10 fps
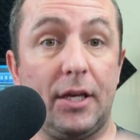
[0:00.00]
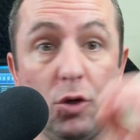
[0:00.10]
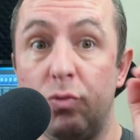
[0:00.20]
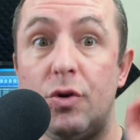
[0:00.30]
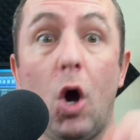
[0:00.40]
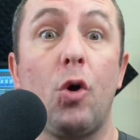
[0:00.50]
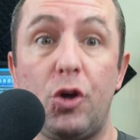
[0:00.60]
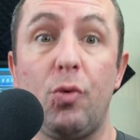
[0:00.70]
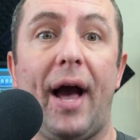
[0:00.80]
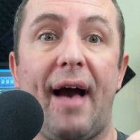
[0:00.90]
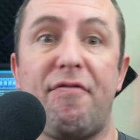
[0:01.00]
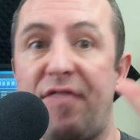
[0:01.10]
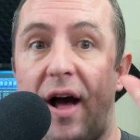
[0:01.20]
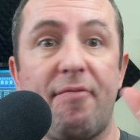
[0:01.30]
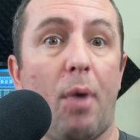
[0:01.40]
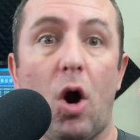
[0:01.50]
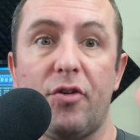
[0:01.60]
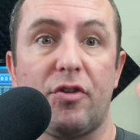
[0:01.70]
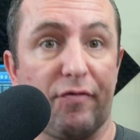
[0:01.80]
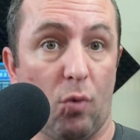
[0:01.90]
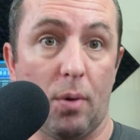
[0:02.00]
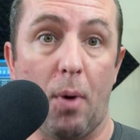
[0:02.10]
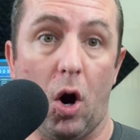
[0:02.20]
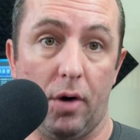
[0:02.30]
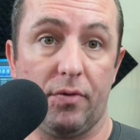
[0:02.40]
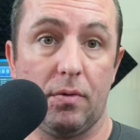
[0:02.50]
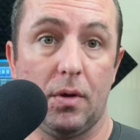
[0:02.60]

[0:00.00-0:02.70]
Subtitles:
you have 5 bars or 4 bars,